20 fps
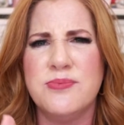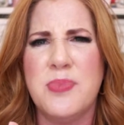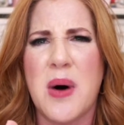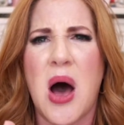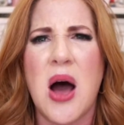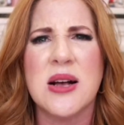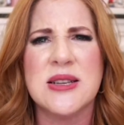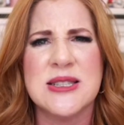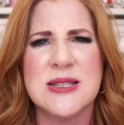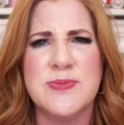
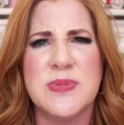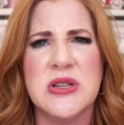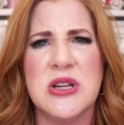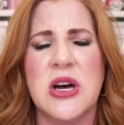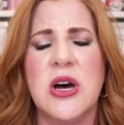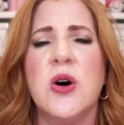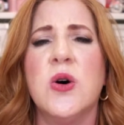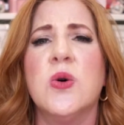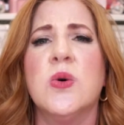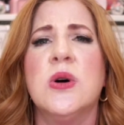box
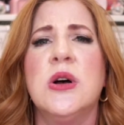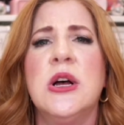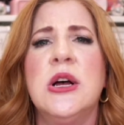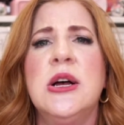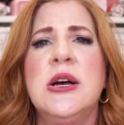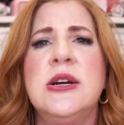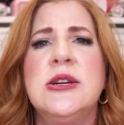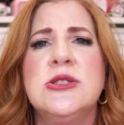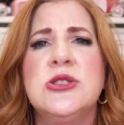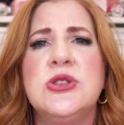below
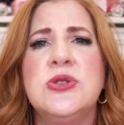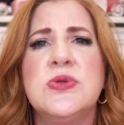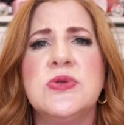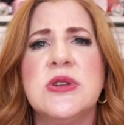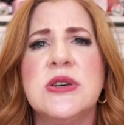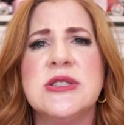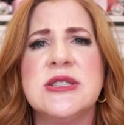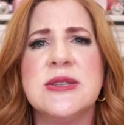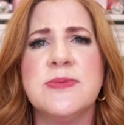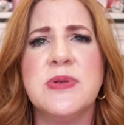to
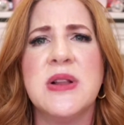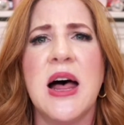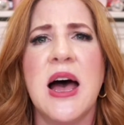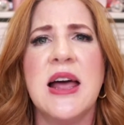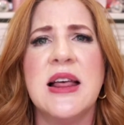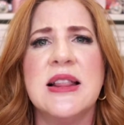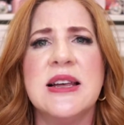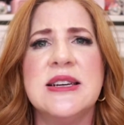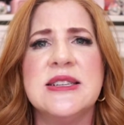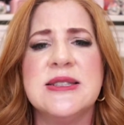the
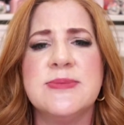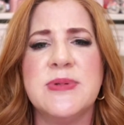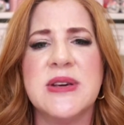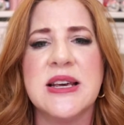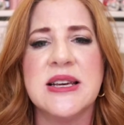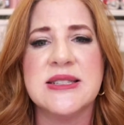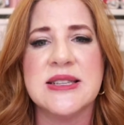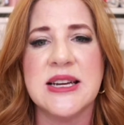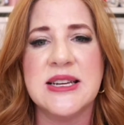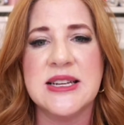supply list
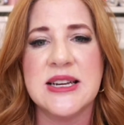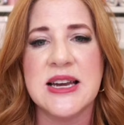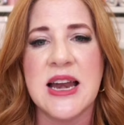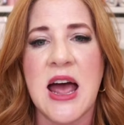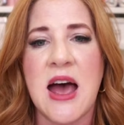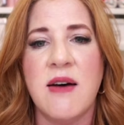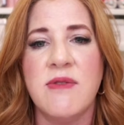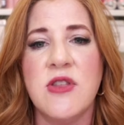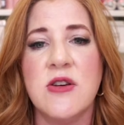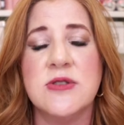because I didn't
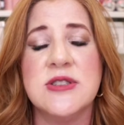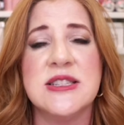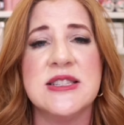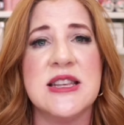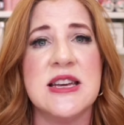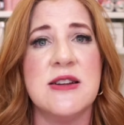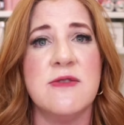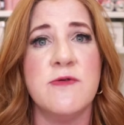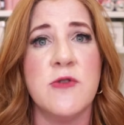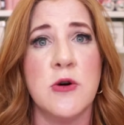have those
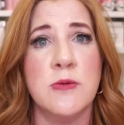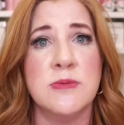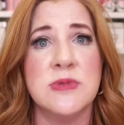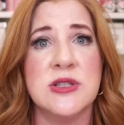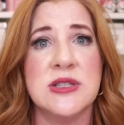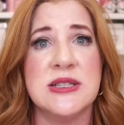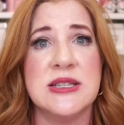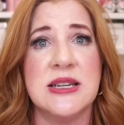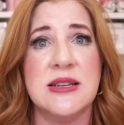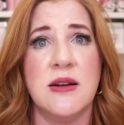thin foam
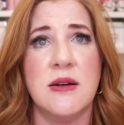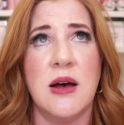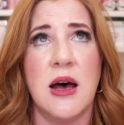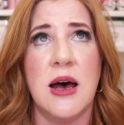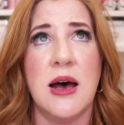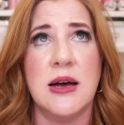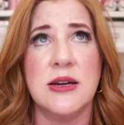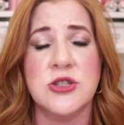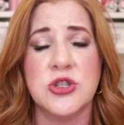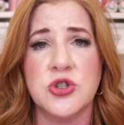
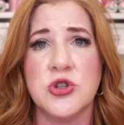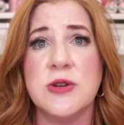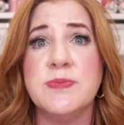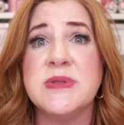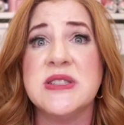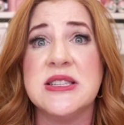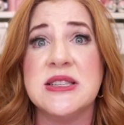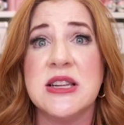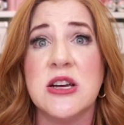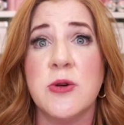
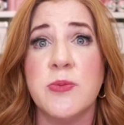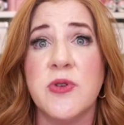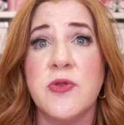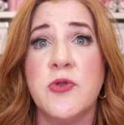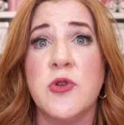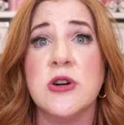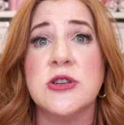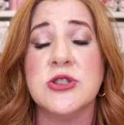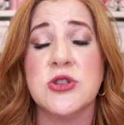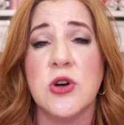strips in there
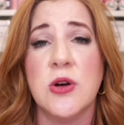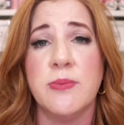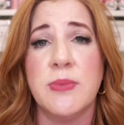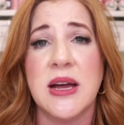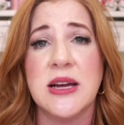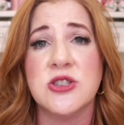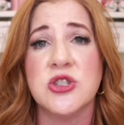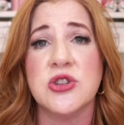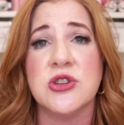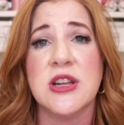before. So I'll
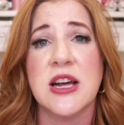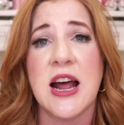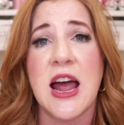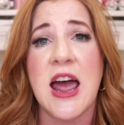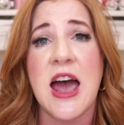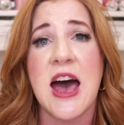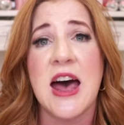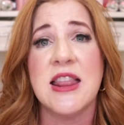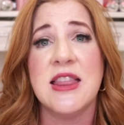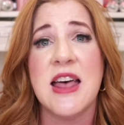make sure that
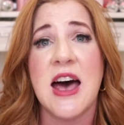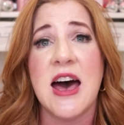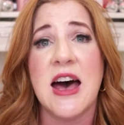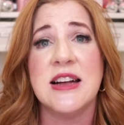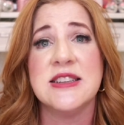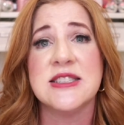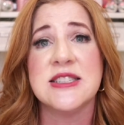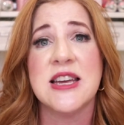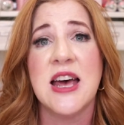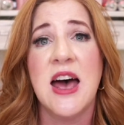I add
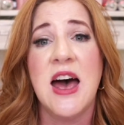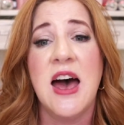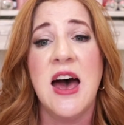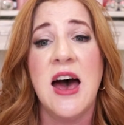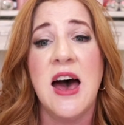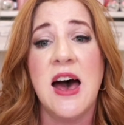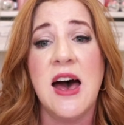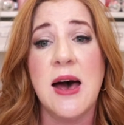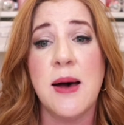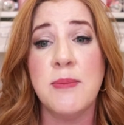that.
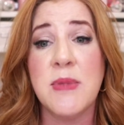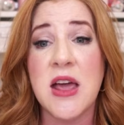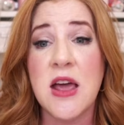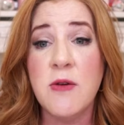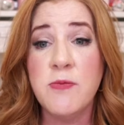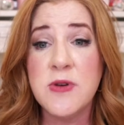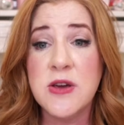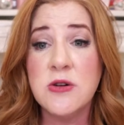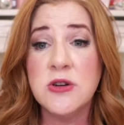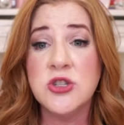
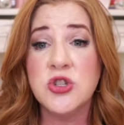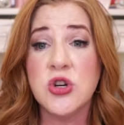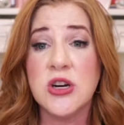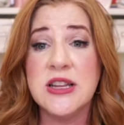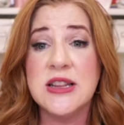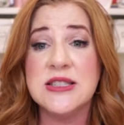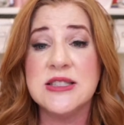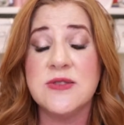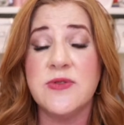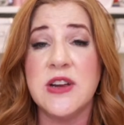If you
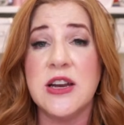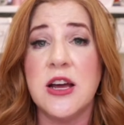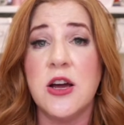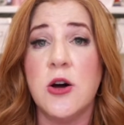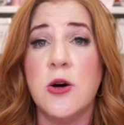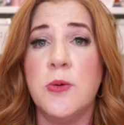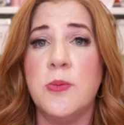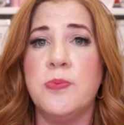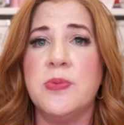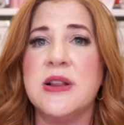enjoyed this
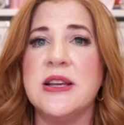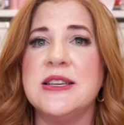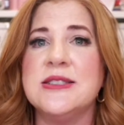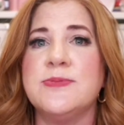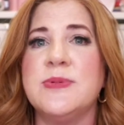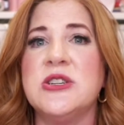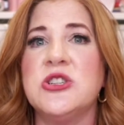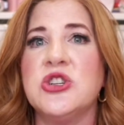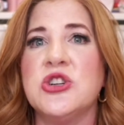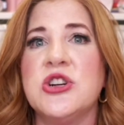video,
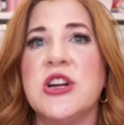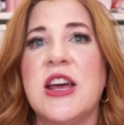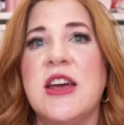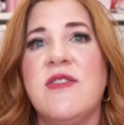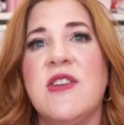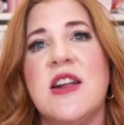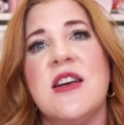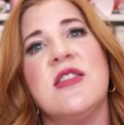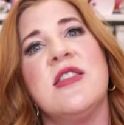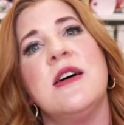please be sure to
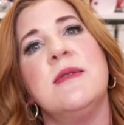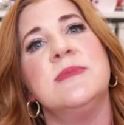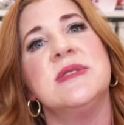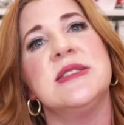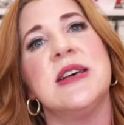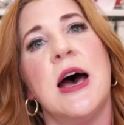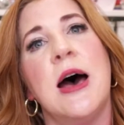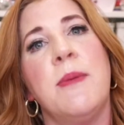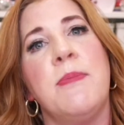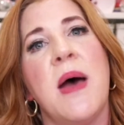give it a
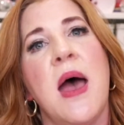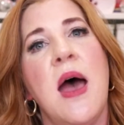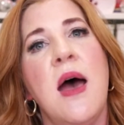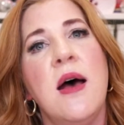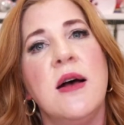thumbs up.